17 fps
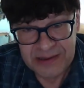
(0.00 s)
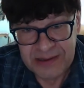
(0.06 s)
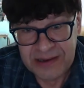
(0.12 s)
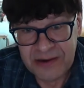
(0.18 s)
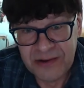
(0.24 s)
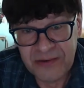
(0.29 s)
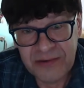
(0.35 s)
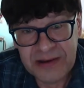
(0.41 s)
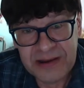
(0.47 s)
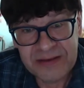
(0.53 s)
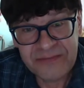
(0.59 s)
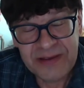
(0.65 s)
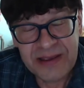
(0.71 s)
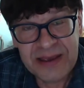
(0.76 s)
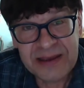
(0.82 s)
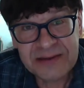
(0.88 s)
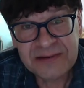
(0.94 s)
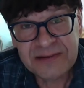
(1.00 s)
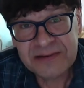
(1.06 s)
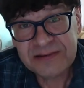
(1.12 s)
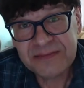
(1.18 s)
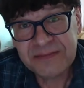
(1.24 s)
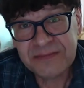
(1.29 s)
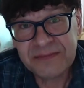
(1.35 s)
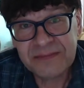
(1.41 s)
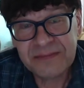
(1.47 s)
you know, I've had
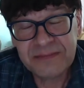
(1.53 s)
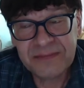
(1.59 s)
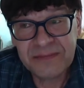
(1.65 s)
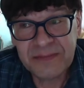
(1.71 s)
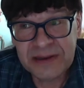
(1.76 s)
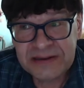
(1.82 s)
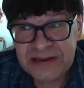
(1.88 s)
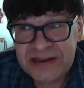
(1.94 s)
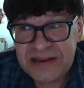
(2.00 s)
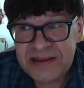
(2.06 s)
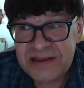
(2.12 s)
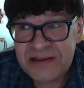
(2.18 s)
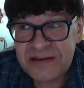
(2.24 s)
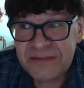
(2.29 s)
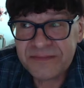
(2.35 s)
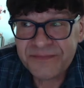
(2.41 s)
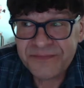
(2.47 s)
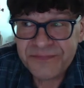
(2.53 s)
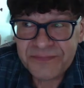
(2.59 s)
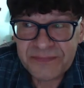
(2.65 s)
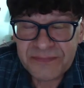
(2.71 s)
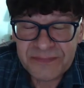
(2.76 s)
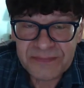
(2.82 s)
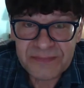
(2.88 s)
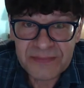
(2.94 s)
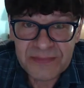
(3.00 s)
my knee,
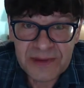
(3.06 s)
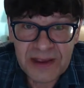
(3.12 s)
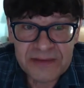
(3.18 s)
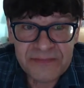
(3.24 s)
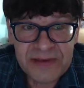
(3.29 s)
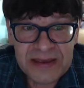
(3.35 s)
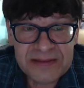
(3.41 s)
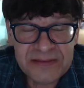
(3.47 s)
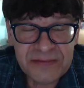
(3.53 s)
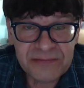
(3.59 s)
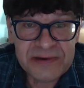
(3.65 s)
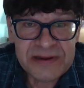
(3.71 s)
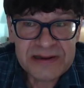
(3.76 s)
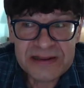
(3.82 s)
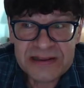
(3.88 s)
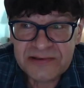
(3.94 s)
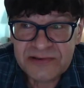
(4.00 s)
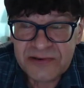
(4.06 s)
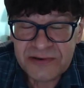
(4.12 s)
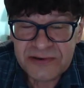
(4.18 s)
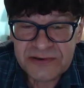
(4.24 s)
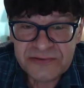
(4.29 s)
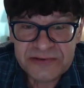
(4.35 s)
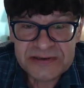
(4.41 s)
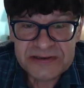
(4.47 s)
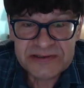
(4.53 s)
I've had three knee
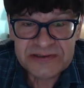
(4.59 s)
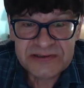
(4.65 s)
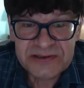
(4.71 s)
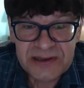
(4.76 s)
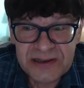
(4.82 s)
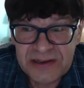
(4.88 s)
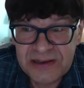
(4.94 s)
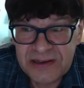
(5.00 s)
surgeries.